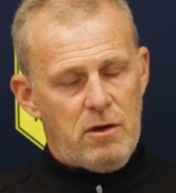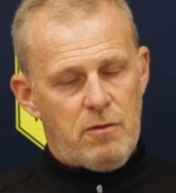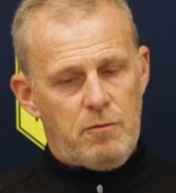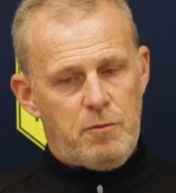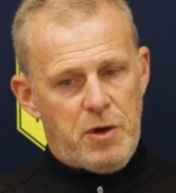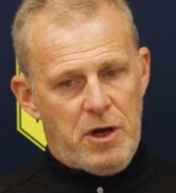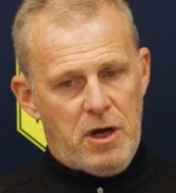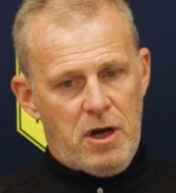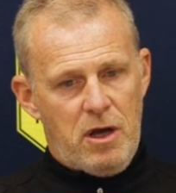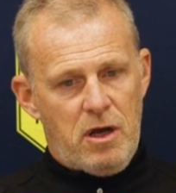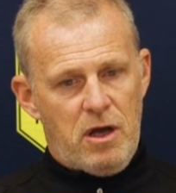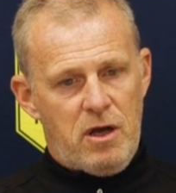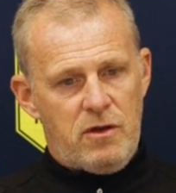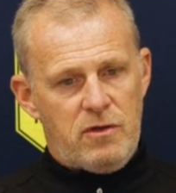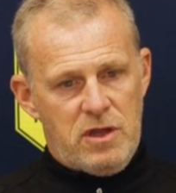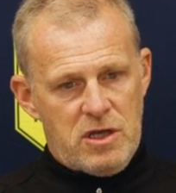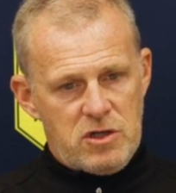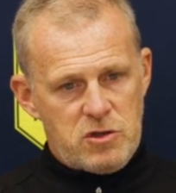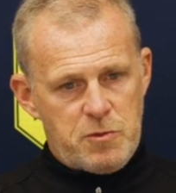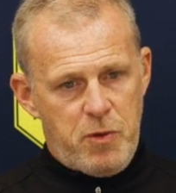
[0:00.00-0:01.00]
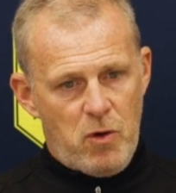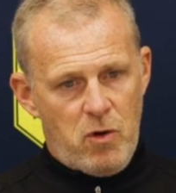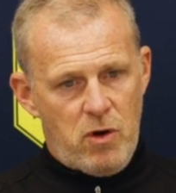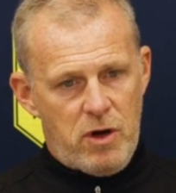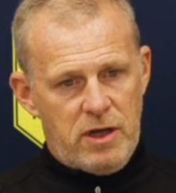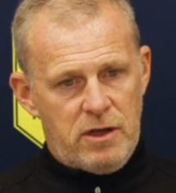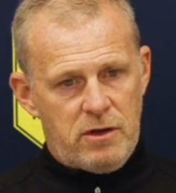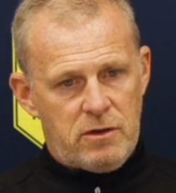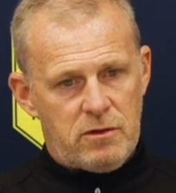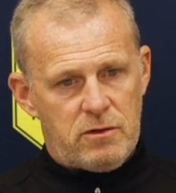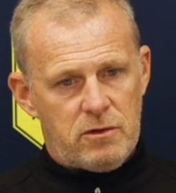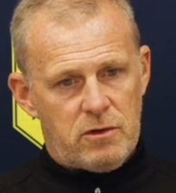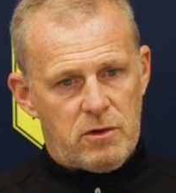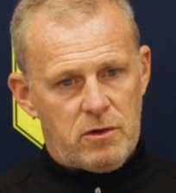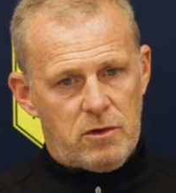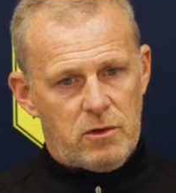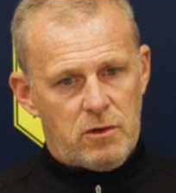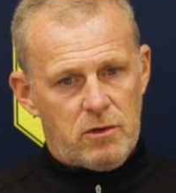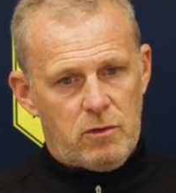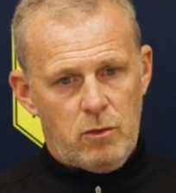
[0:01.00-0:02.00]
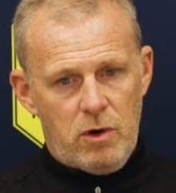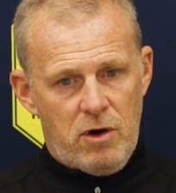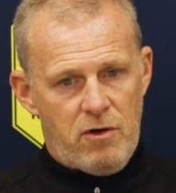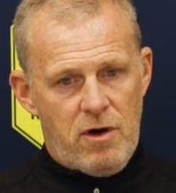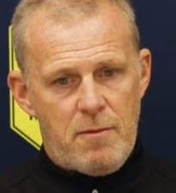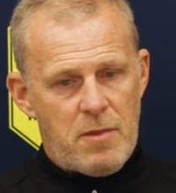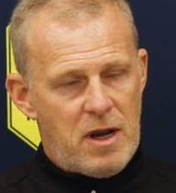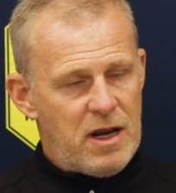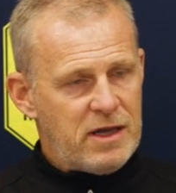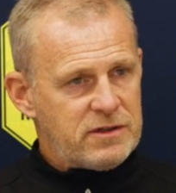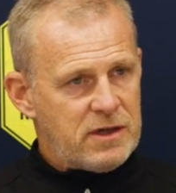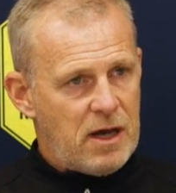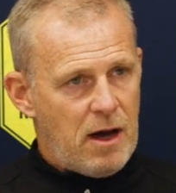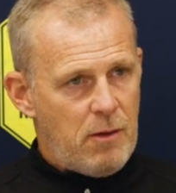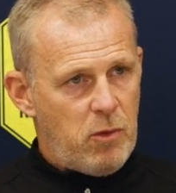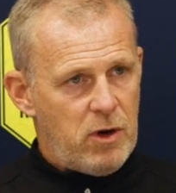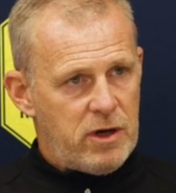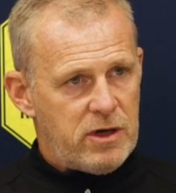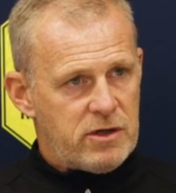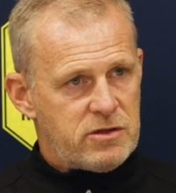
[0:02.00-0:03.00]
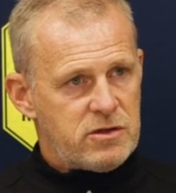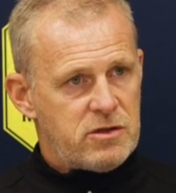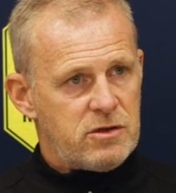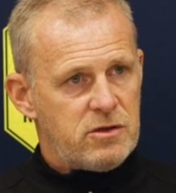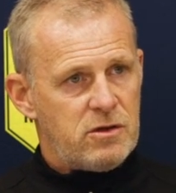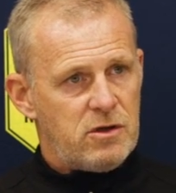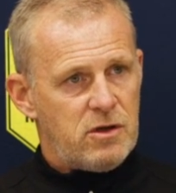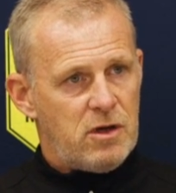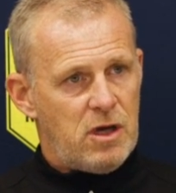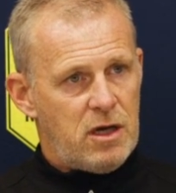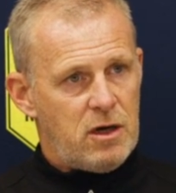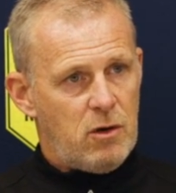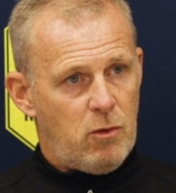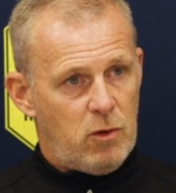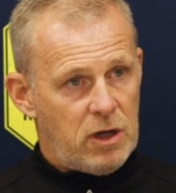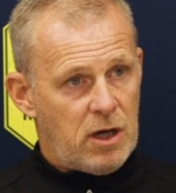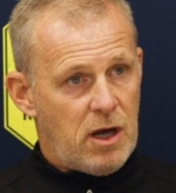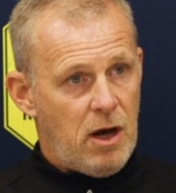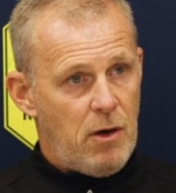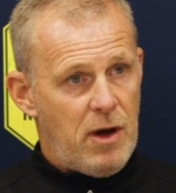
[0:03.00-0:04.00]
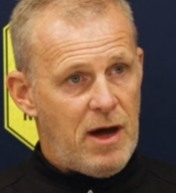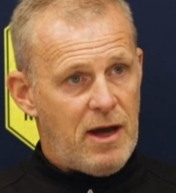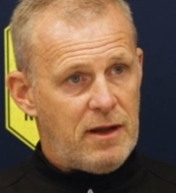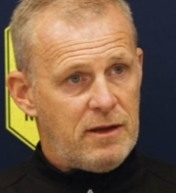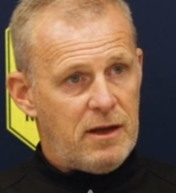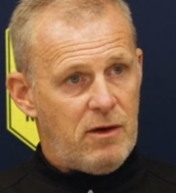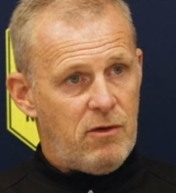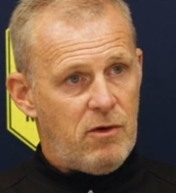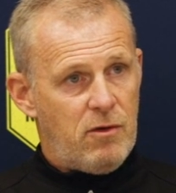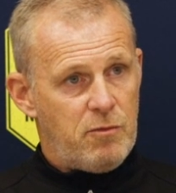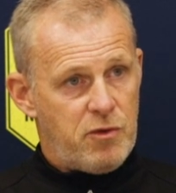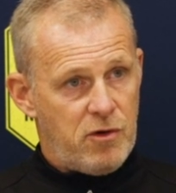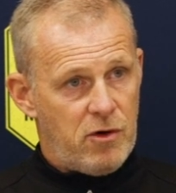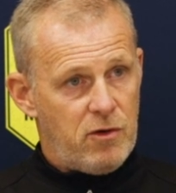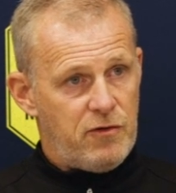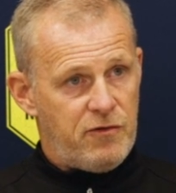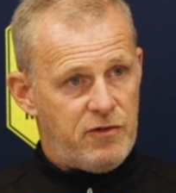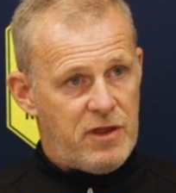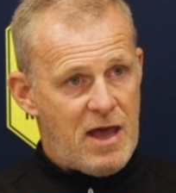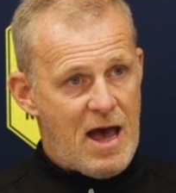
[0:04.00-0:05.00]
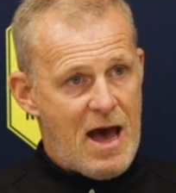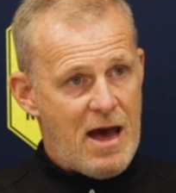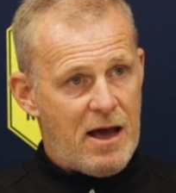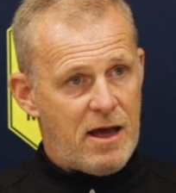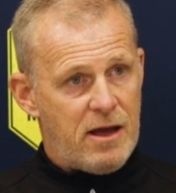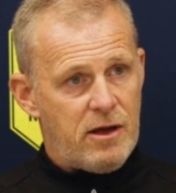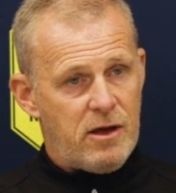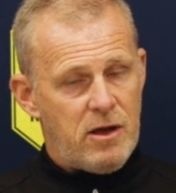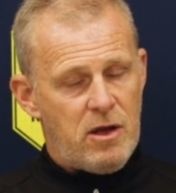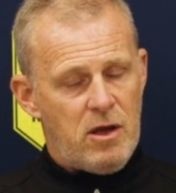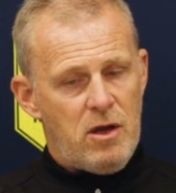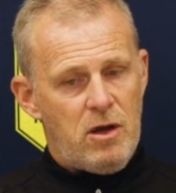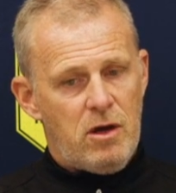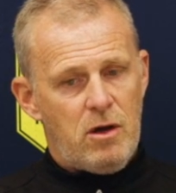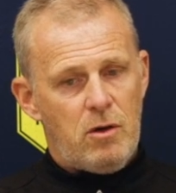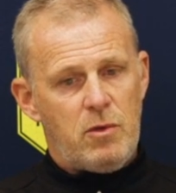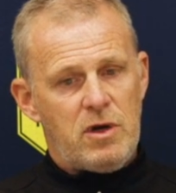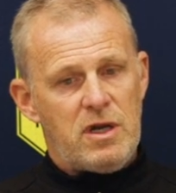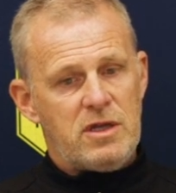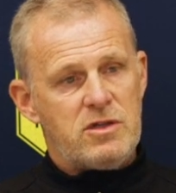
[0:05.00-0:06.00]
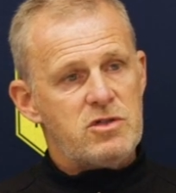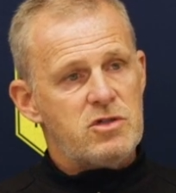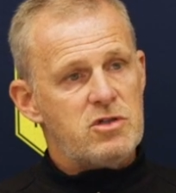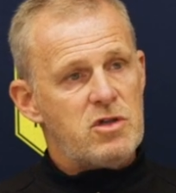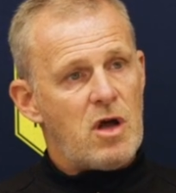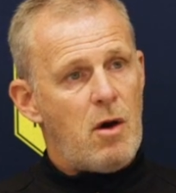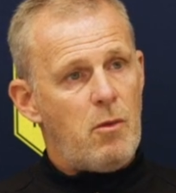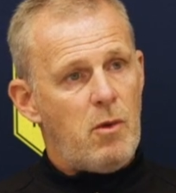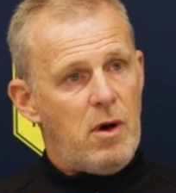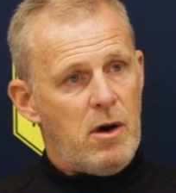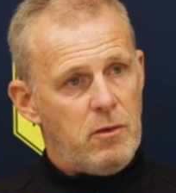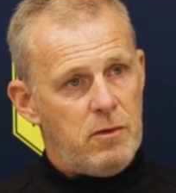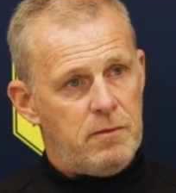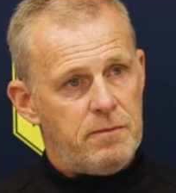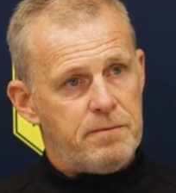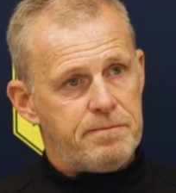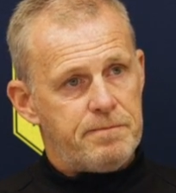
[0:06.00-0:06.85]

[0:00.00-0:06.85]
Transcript: But at this point, we're MLS Cup winners, and I want to go out there and prove that, and we need to start well.